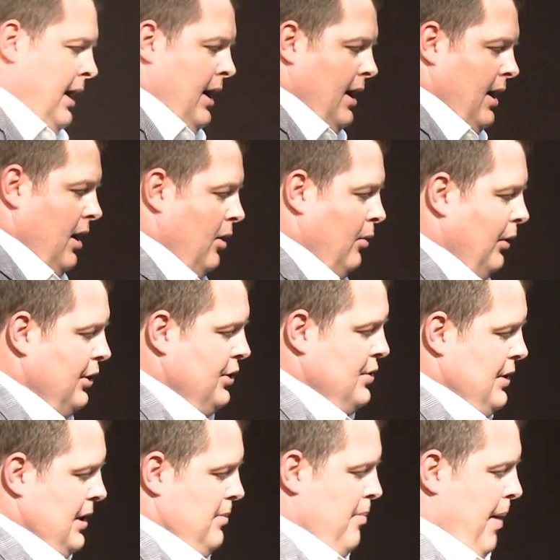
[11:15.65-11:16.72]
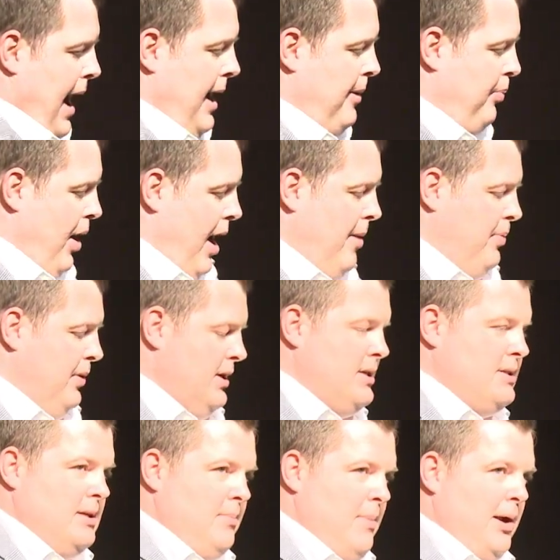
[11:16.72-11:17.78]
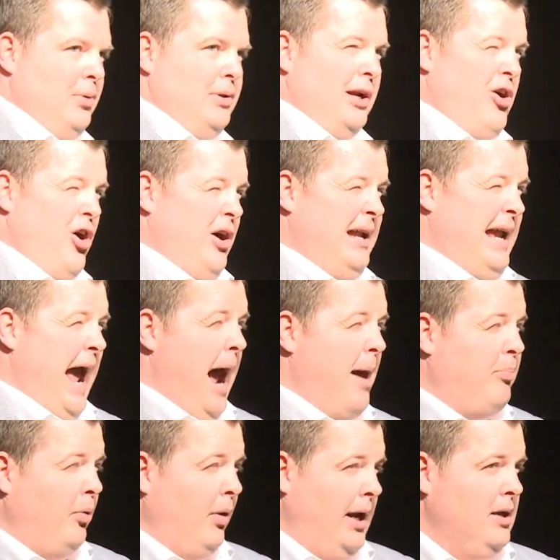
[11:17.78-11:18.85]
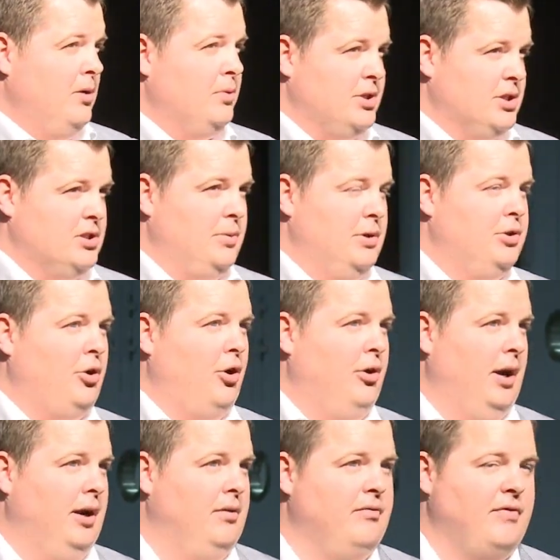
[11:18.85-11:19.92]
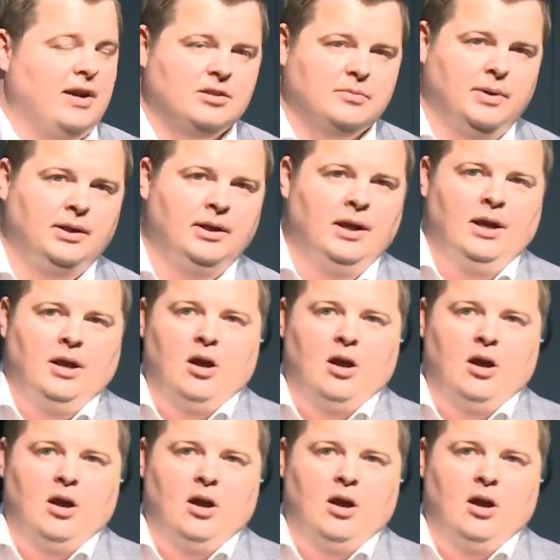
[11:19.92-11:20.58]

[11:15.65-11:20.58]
where you can buy properties and make what they call a cap rate, which is a return on investment